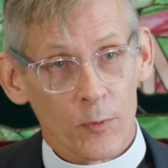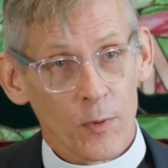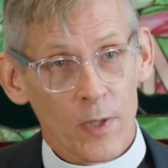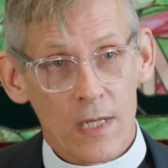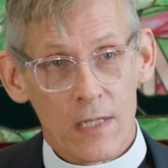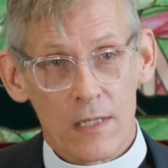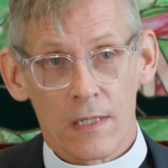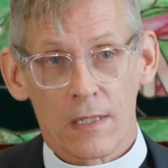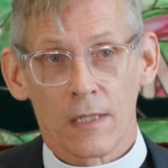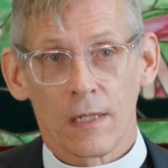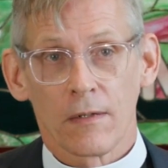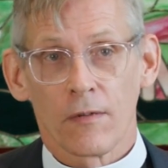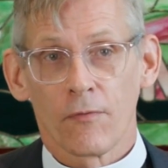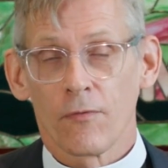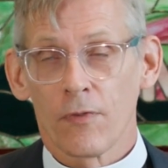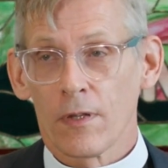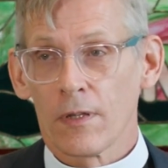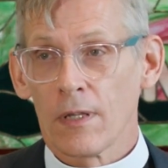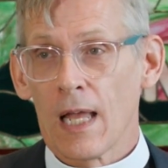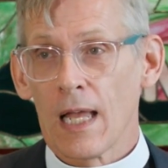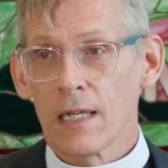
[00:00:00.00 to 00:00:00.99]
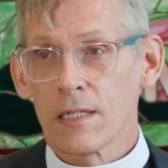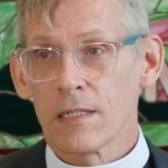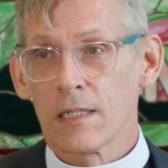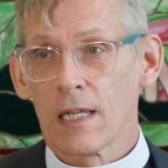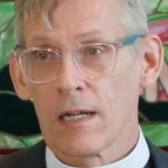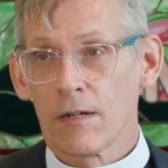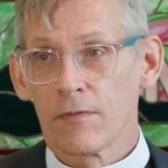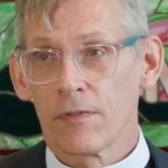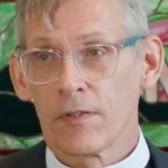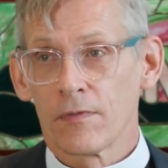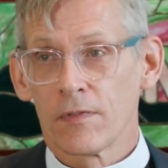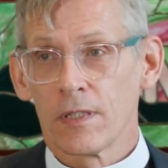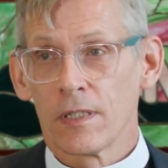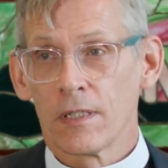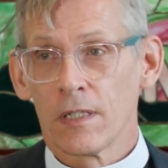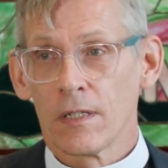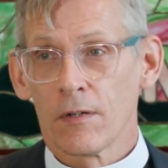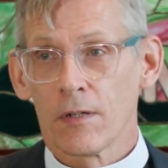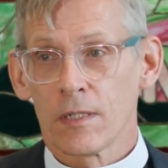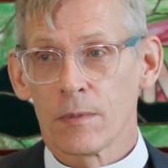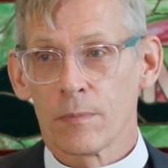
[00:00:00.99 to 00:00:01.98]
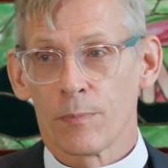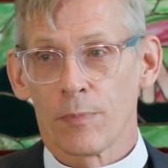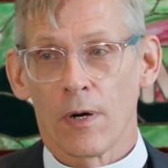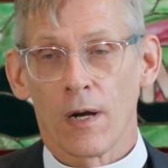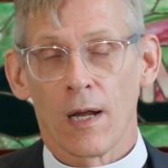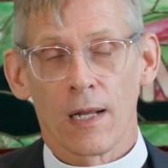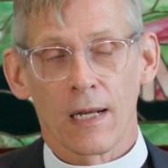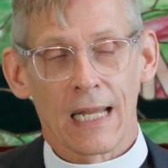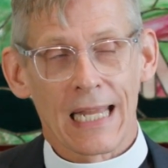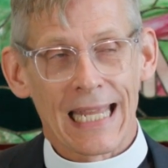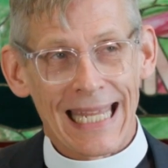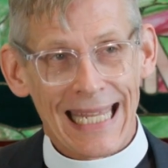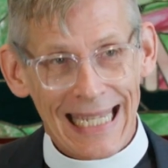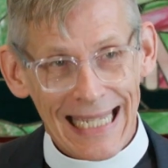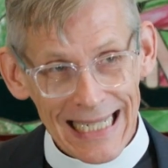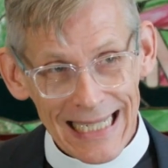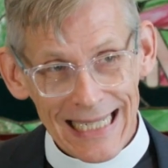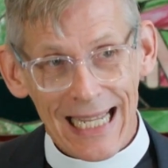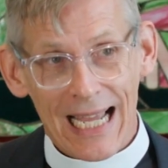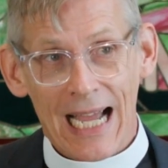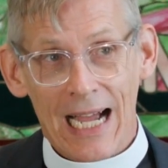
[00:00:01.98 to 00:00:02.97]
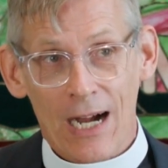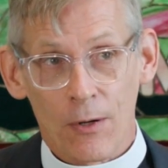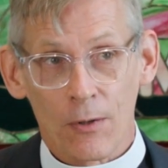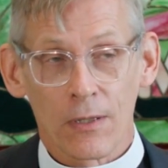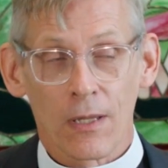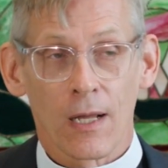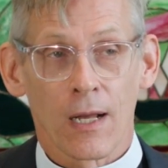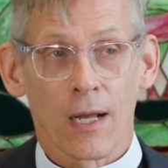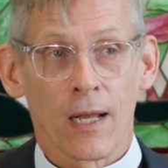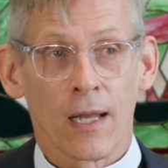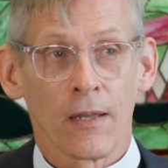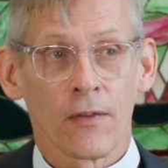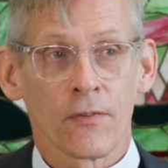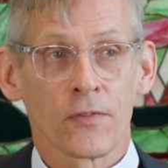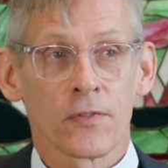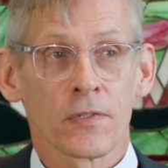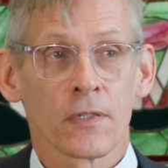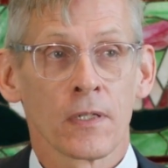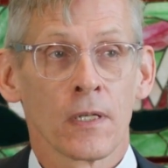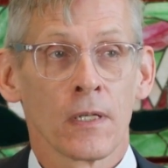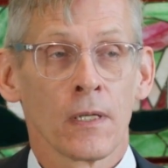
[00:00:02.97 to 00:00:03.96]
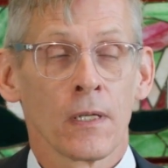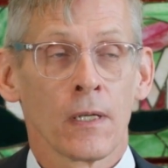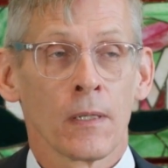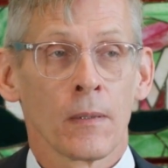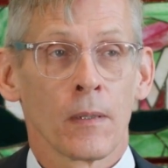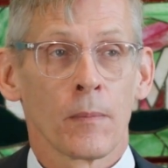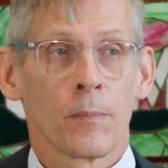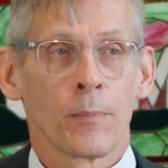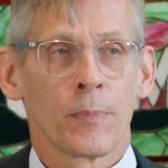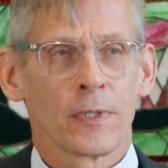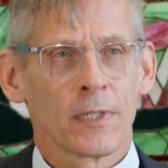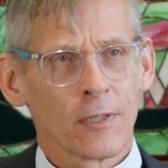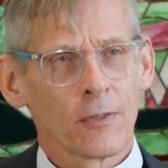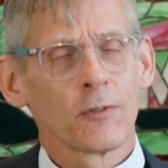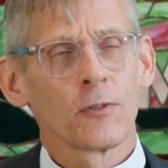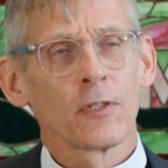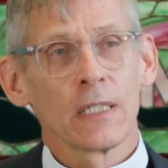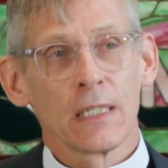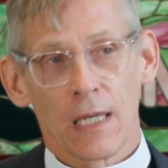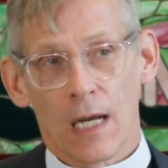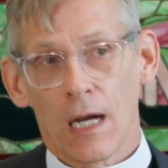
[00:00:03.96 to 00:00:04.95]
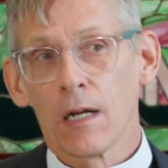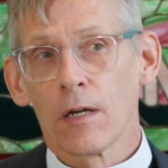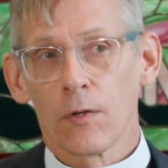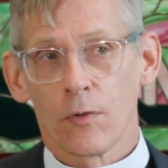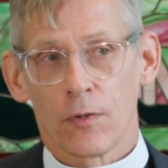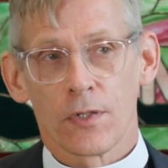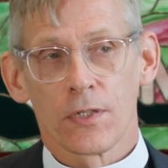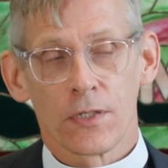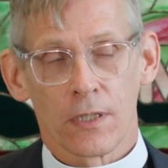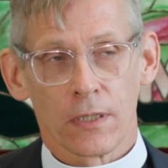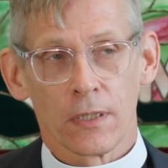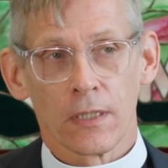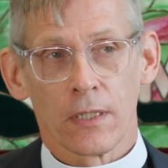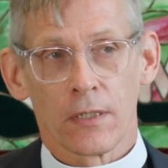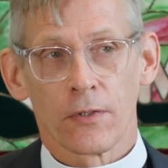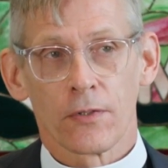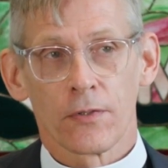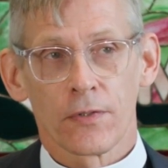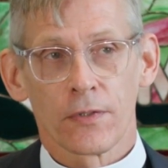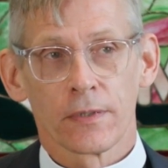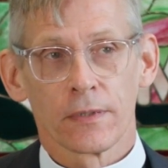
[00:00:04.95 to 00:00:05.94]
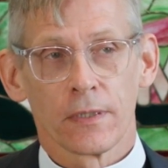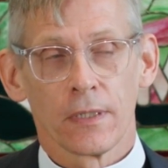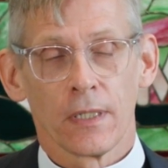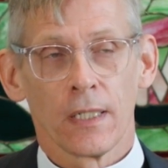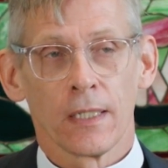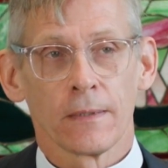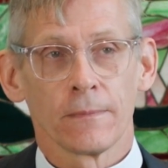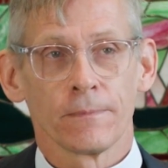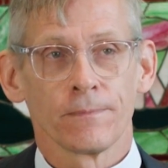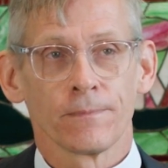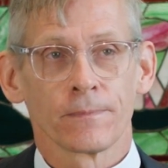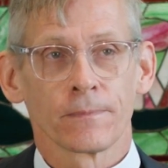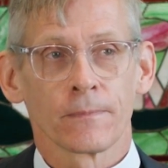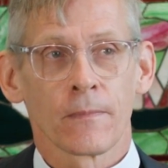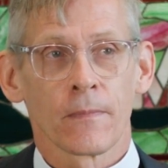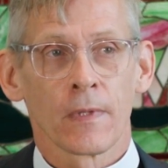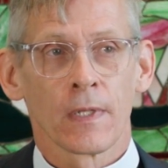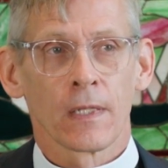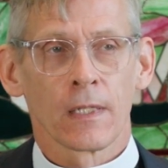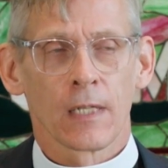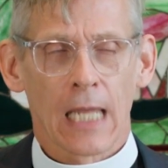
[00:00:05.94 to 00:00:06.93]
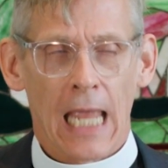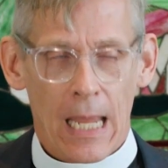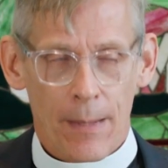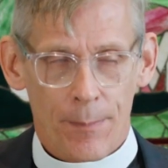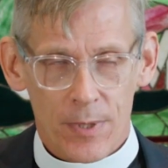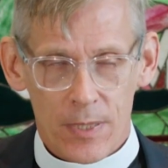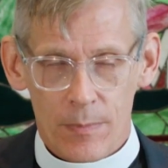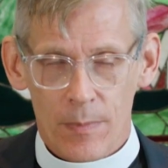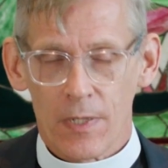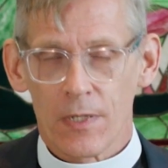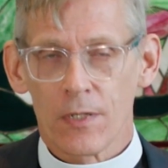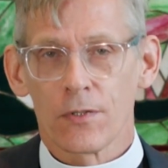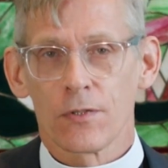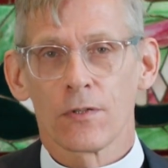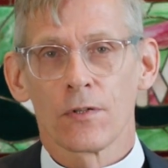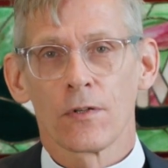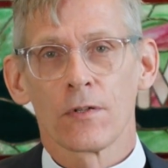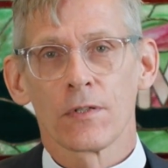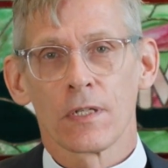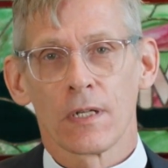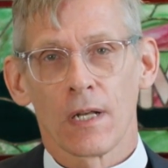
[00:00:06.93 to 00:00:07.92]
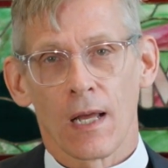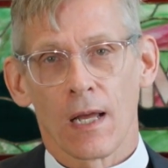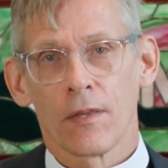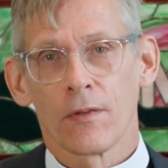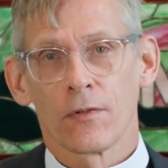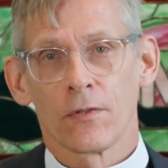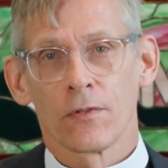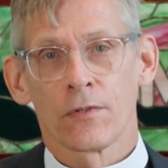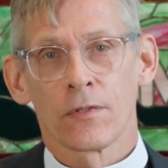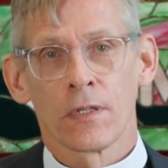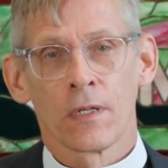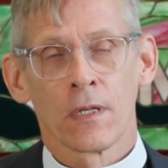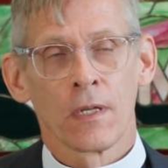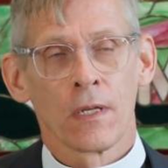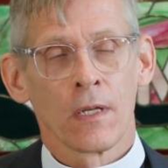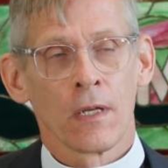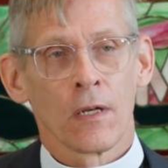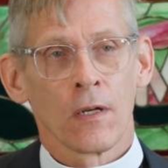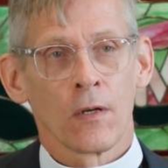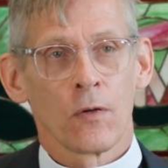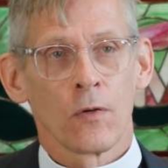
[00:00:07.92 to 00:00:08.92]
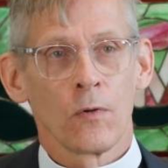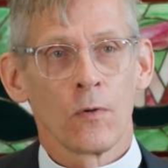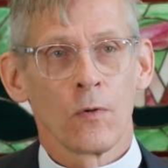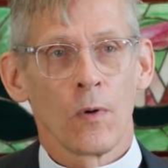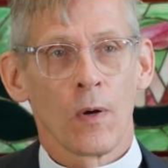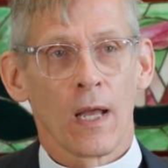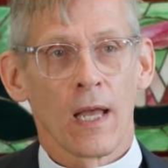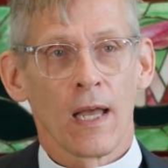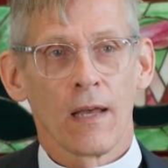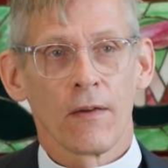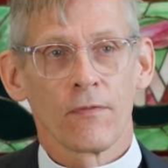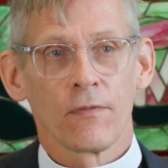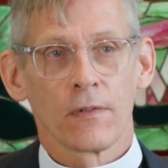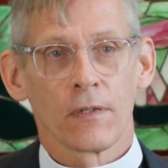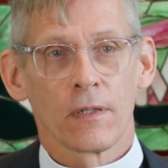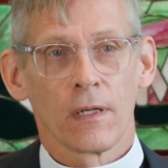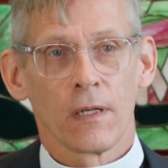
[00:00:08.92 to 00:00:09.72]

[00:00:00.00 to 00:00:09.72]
reason, for the last 10 or 15 years, has brought into our lives, particularly young Christian leaders, campus ministers and others, who have